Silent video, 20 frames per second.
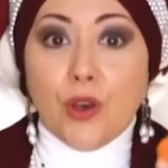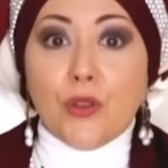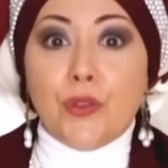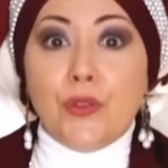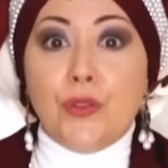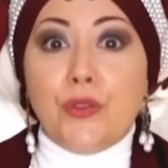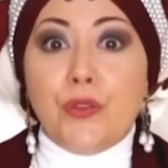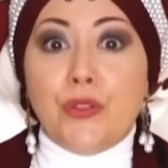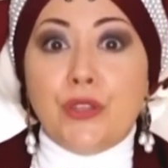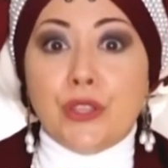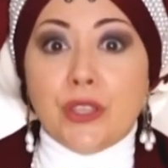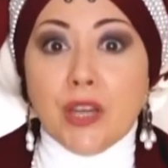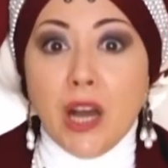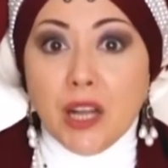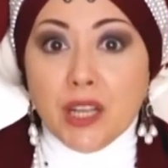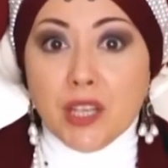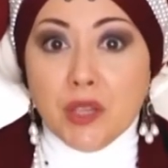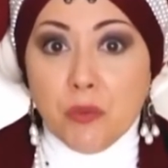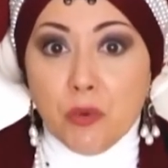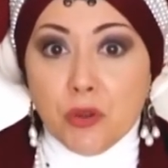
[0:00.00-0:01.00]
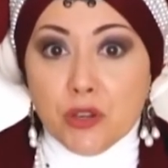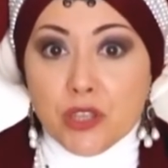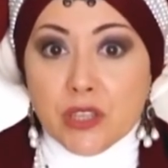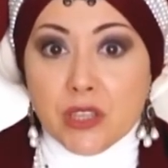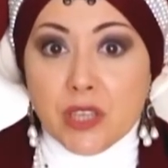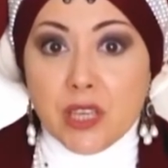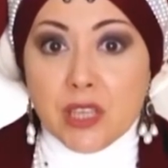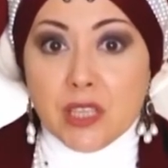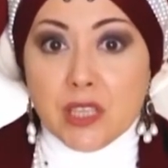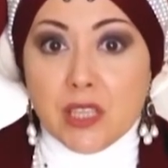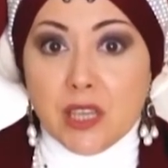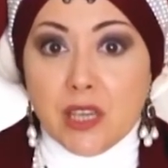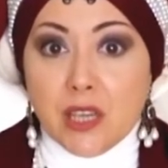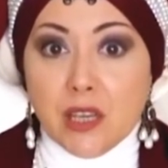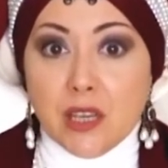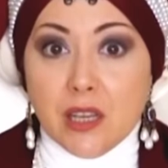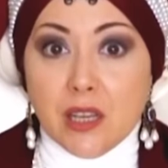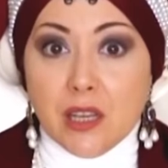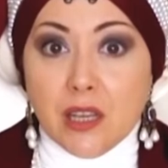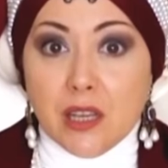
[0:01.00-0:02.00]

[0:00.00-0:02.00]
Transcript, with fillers: And then at some point,